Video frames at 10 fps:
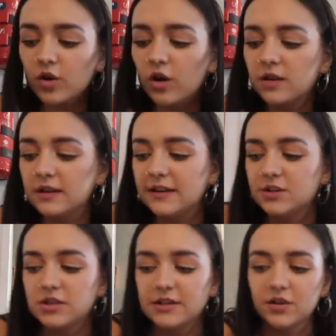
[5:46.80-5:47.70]
Got
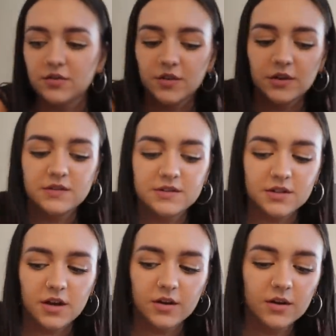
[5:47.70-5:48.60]
literally no food,
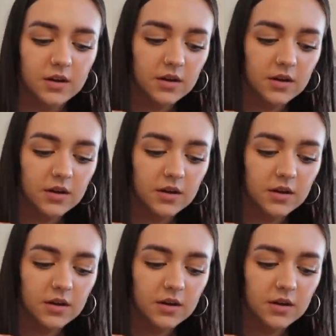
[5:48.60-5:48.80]
so